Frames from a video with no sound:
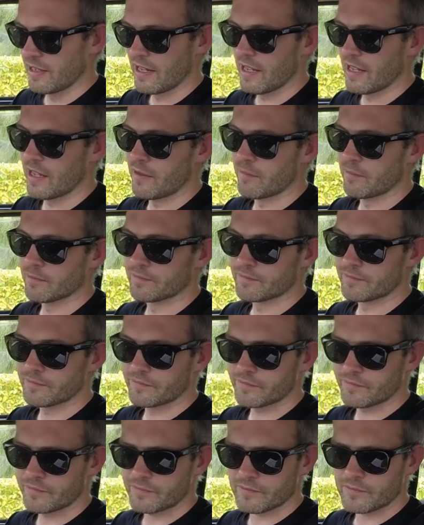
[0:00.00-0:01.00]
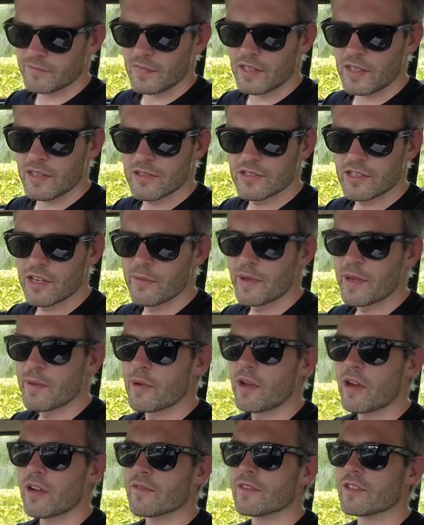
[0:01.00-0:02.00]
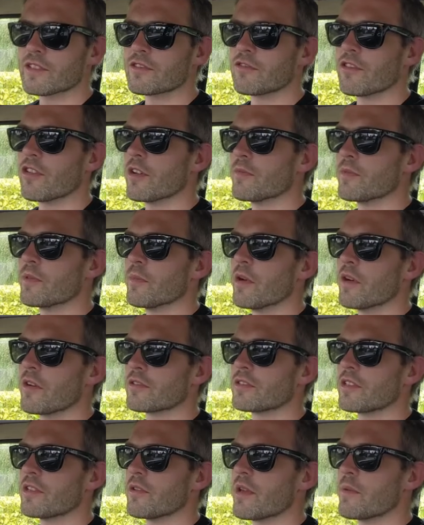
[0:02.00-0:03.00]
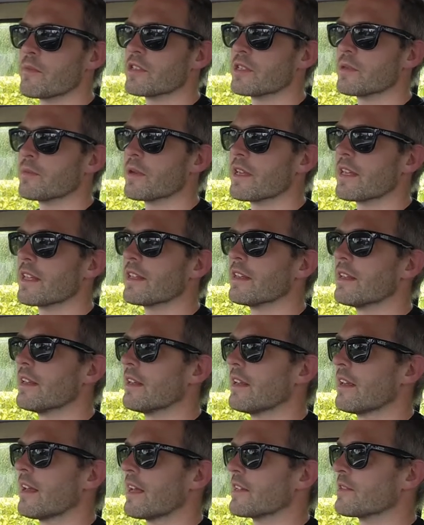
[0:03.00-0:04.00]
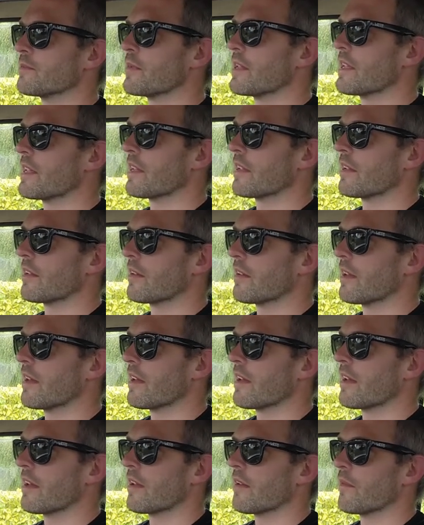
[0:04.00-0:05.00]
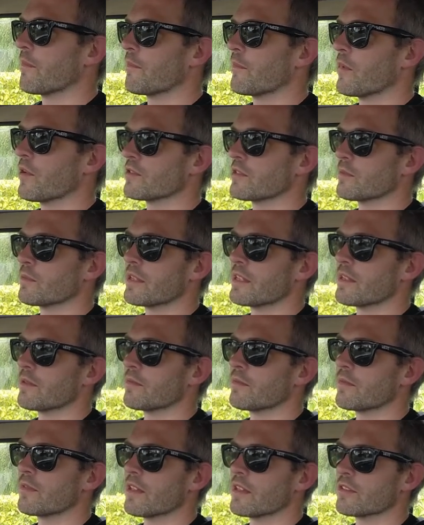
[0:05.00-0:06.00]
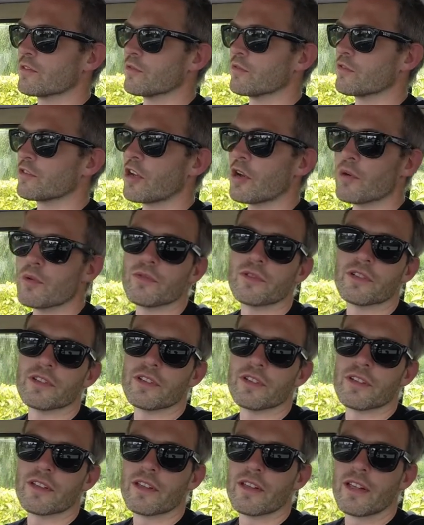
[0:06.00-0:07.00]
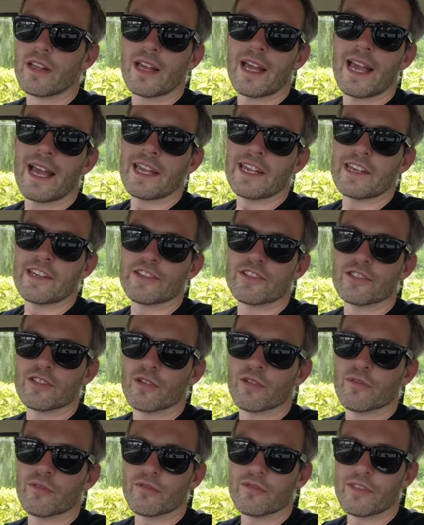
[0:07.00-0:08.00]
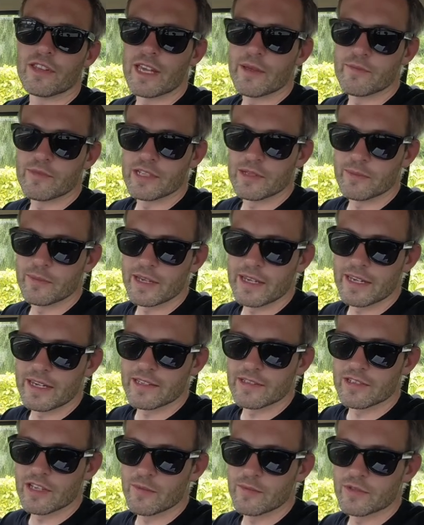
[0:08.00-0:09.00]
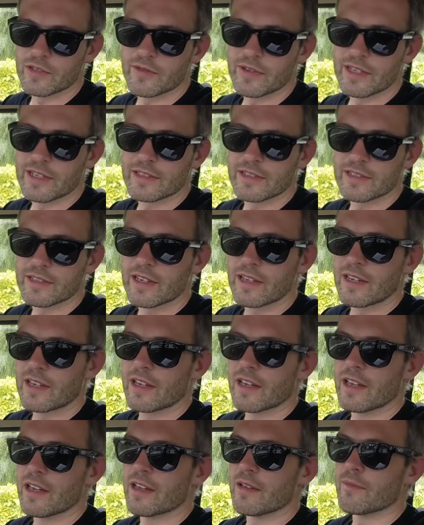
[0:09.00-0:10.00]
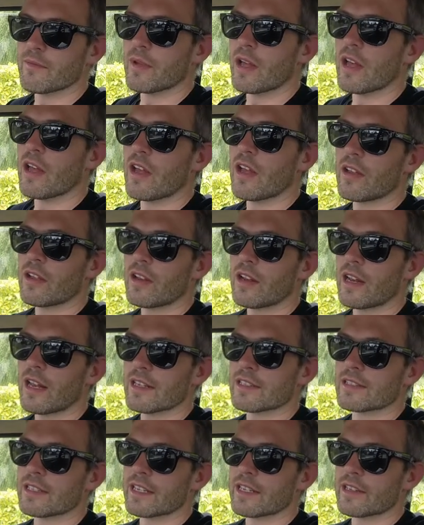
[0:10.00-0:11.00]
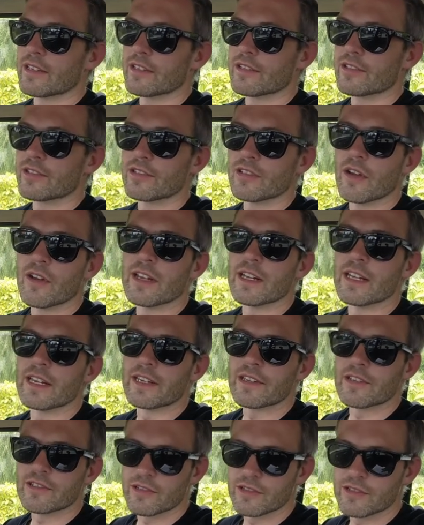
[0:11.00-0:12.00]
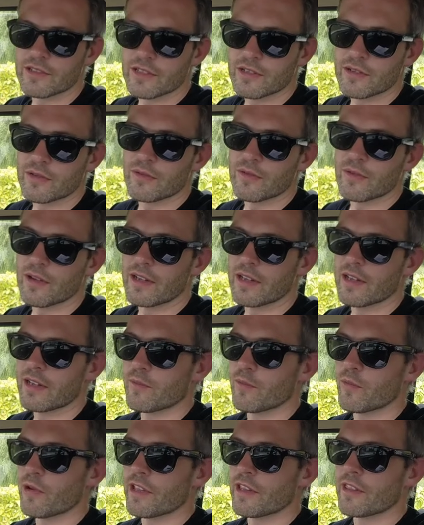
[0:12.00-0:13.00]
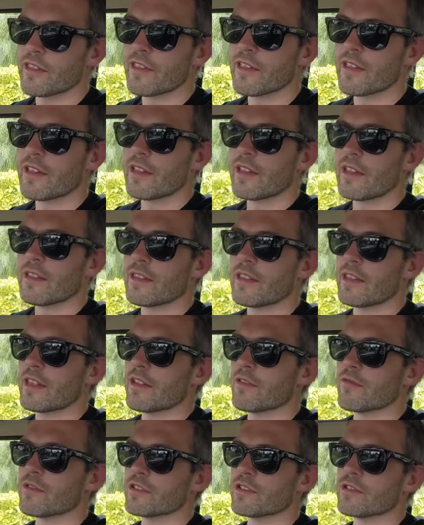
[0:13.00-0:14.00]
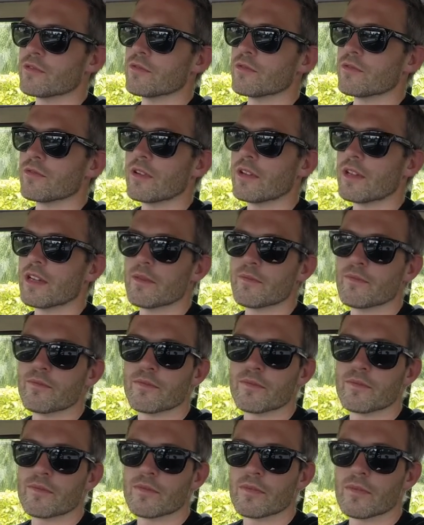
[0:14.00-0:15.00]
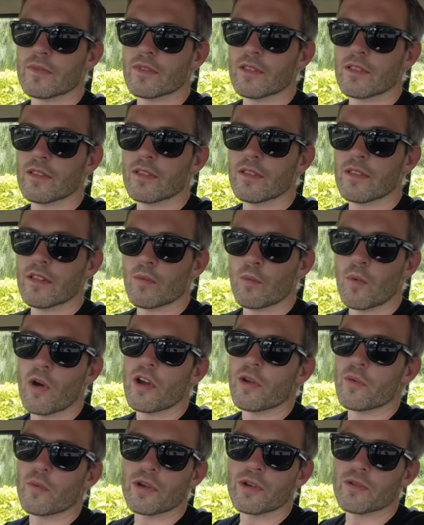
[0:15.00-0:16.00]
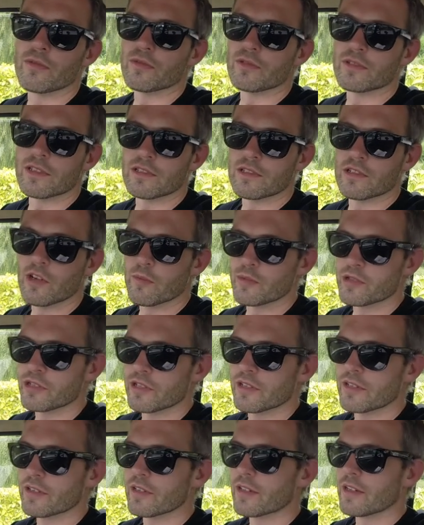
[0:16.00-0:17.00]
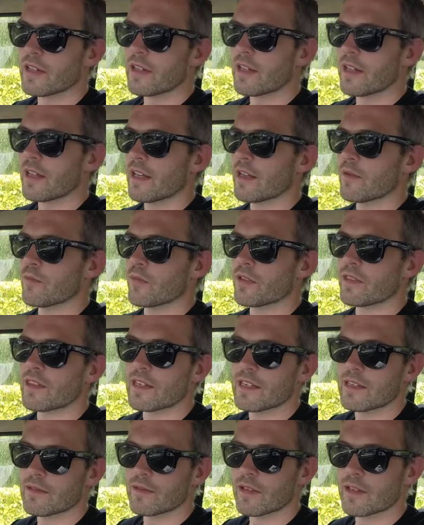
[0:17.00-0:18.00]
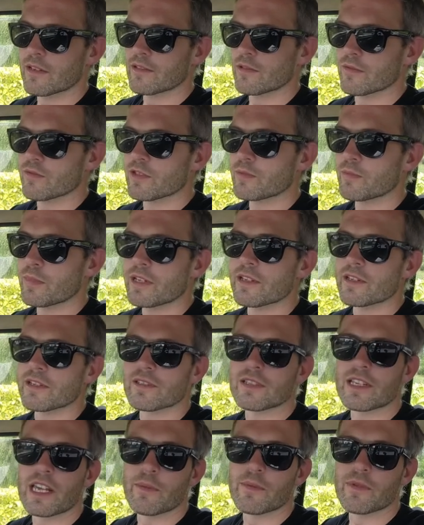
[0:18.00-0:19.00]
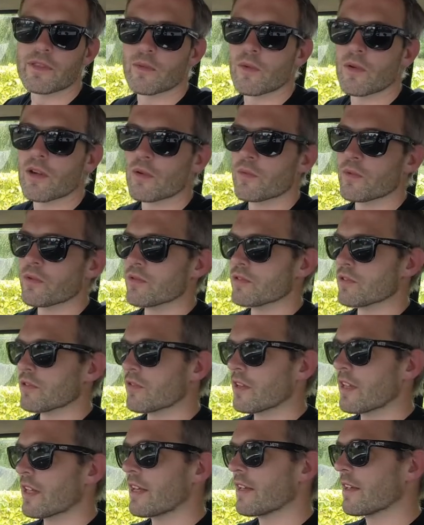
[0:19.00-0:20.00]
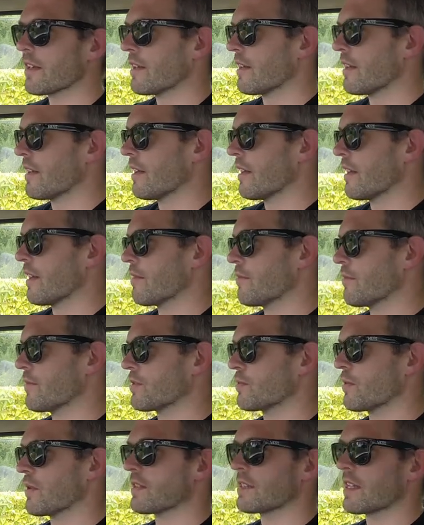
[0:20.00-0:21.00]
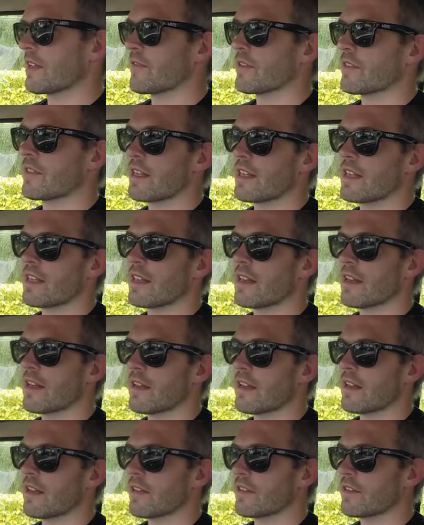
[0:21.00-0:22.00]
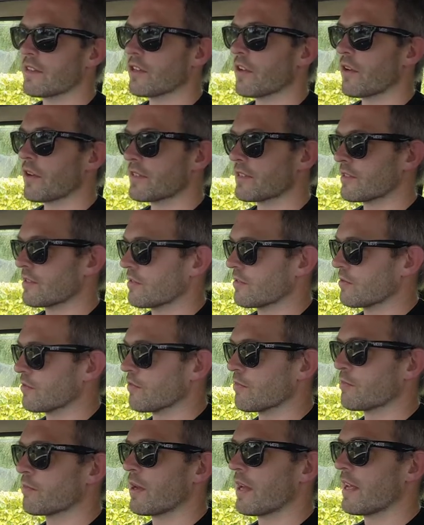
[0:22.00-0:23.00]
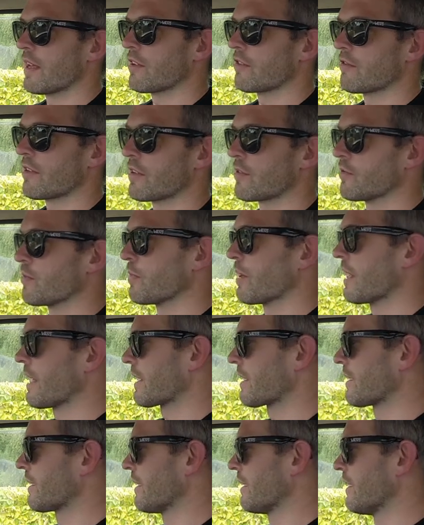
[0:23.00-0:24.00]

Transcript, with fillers: Um, so people kind of describe the Mark II MGB as being uh, possibly the sort of golden age of the MGB in terms of its um, classic styling so still with the original um, wire wheels as an option um, with the uh, sort of spinners keeping the wire wheels on there um, as well as having the uh, the nice sort of black crackle black